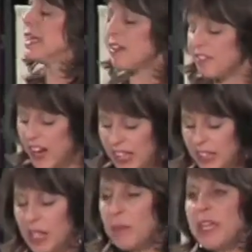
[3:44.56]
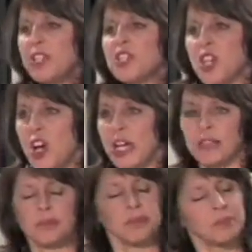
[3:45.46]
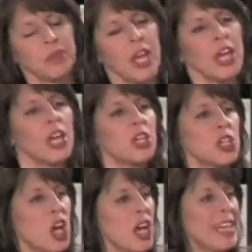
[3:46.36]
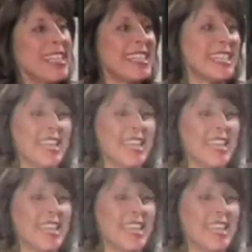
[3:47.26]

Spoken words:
Now finally meet Sean. Sean is